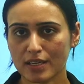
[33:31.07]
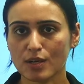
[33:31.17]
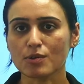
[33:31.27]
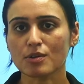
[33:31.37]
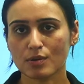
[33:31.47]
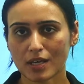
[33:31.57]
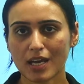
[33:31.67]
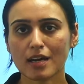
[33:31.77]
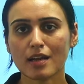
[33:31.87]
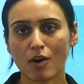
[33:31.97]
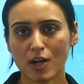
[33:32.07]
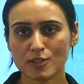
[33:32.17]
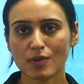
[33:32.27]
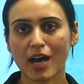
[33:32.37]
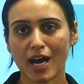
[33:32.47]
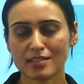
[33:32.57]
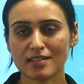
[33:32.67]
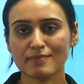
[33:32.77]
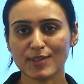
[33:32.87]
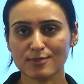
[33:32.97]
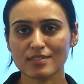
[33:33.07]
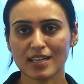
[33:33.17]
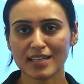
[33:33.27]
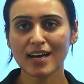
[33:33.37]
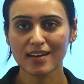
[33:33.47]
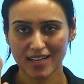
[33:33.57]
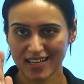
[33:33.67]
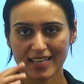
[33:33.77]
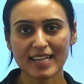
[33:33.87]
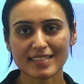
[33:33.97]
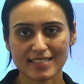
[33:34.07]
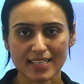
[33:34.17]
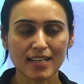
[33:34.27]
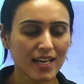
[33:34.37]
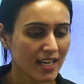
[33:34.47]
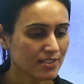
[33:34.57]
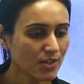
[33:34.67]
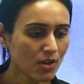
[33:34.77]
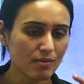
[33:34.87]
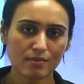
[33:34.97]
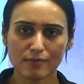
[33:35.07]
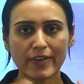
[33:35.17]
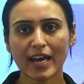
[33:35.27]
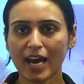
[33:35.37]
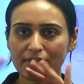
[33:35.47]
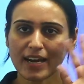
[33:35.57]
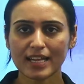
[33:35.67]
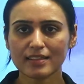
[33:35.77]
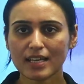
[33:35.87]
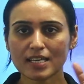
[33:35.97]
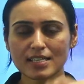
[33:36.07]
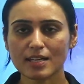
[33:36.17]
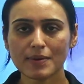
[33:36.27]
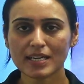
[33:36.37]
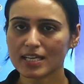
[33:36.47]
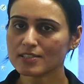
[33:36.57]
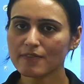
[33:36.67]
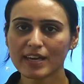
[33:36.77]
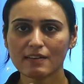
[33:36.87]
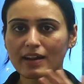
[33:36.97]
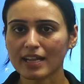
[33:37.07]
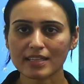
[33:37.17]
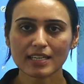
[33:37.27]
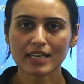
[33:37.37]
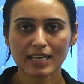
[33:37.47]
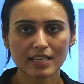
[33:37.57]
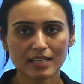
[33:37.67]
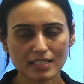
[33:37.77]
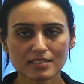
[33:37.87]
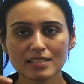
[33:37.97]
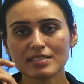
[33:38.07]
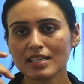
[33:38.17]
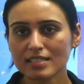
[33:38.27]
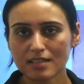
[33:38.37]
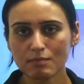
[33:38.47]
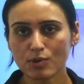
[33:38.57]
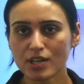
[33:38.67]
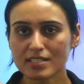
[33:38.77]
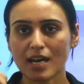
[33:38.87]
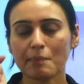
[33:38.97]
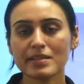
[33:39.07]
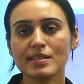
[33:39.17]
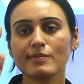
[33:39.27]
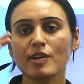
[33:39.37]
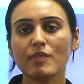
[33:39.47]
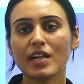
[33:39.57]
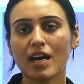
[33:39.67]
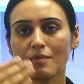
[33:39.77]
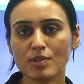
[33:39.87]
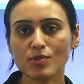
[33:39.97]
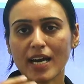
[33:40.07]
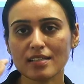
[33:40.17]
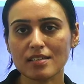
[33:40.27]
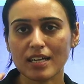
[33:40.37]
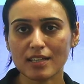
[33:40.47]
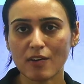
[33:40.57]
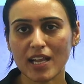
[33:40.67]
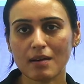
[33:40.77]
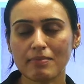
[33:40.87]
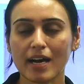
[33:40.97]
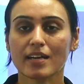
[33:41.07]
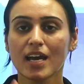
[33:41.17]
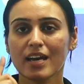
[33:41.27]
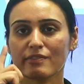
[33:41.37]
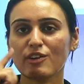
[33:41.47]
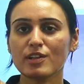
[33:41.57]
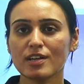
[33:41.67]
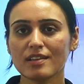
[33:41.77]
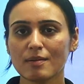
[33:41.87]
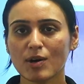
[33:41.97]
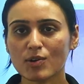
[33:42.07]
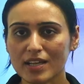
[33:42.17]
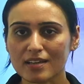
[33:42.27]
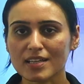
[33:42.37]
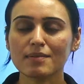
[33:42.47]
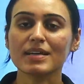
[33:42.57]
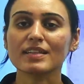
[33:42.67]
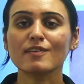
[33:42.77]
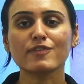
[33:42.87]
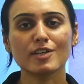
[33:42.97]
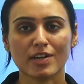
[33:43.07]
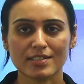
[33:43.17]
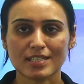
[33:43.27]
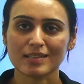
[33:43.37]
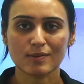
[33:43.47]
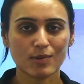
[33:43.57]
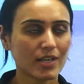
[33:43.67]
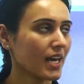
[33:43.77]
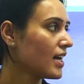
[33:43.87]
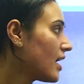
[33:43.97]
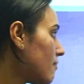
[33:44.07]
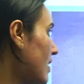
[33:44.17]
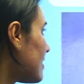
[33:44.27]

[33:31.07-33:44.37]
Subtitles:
out. Okay, it also has some use. Hai na? Let's see. So we have done the sedimentation, we have done the decantation. See some more examples, then we will come to that strainer wala part. We will learn about another method, filtration. Okay, but